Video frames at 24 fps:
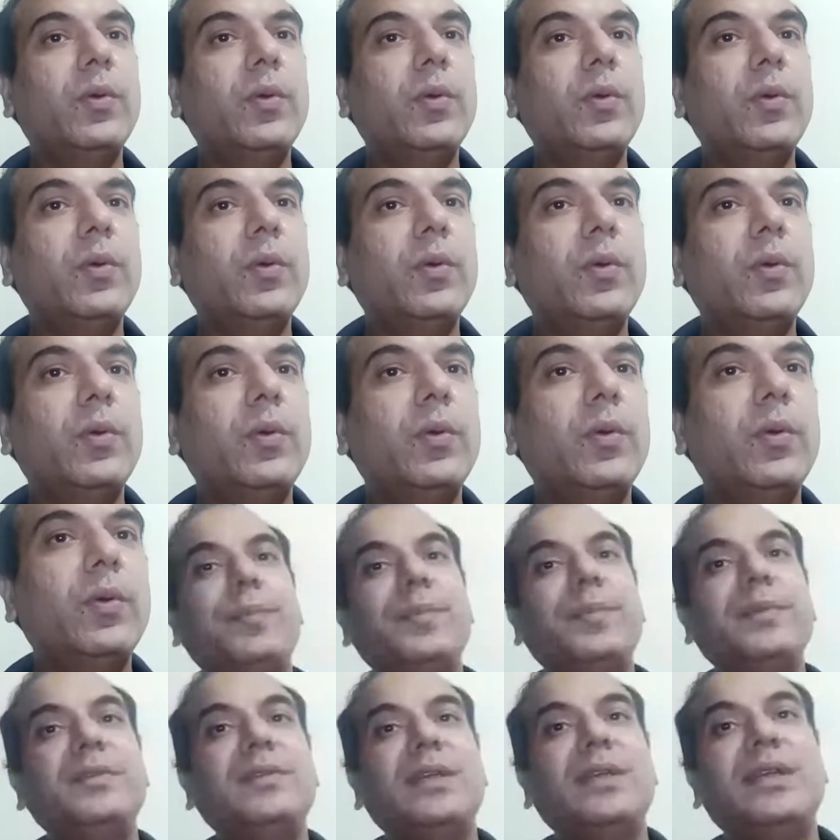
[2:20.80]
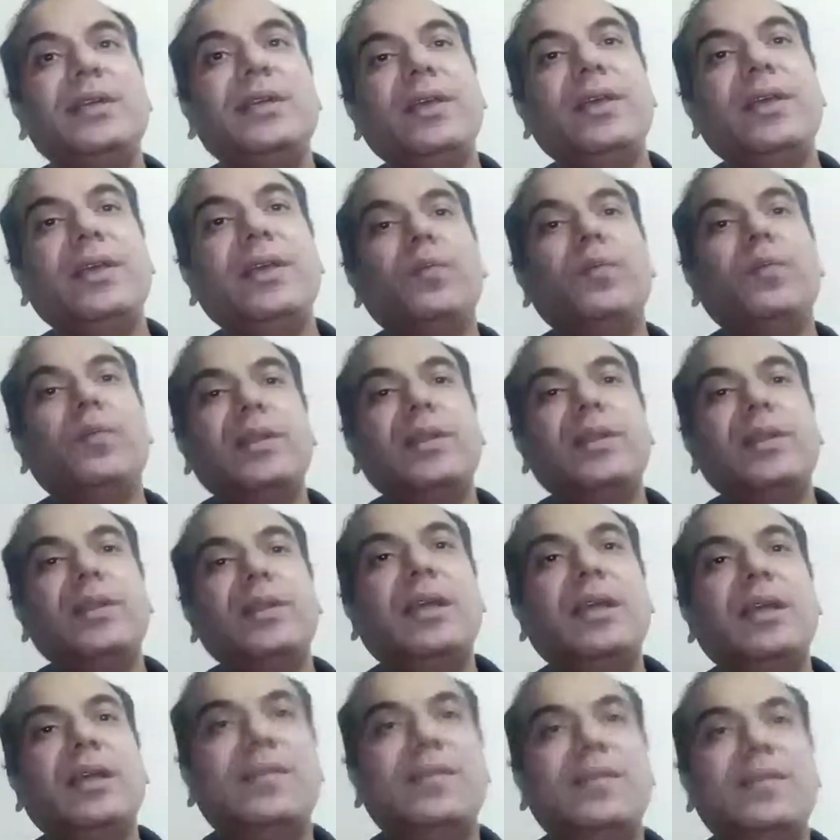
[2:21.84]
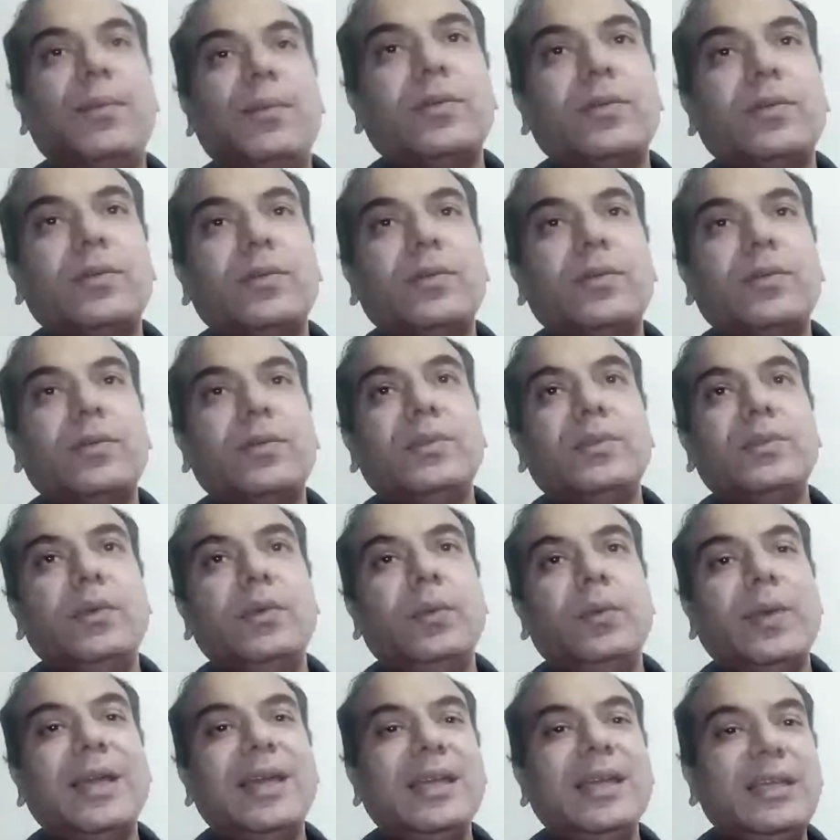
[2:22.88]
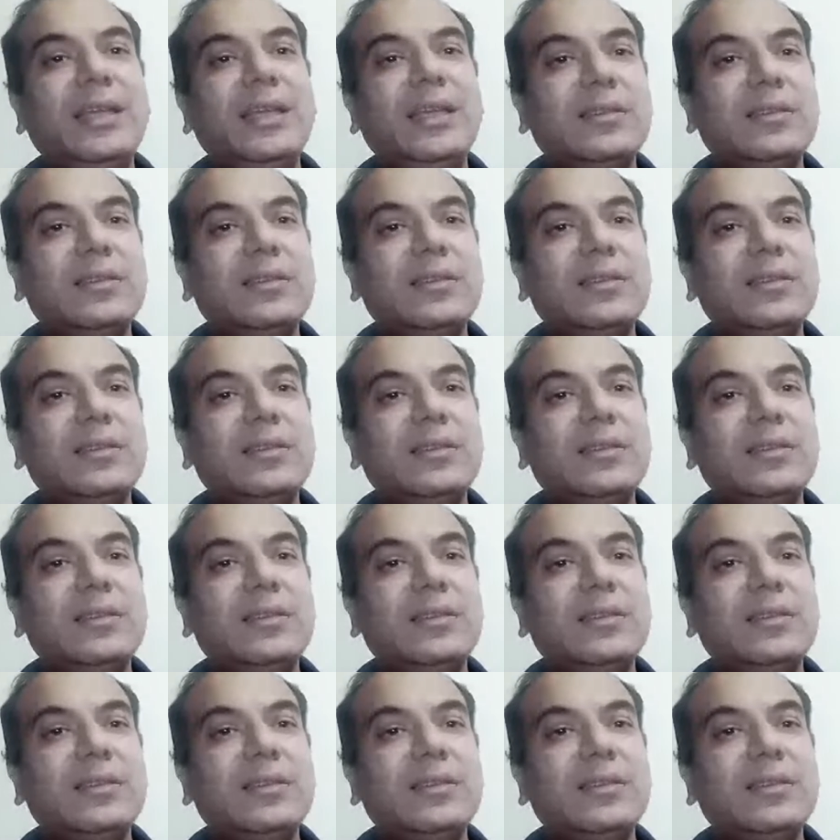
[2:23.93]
Why I'm presenting you with the examples, because you get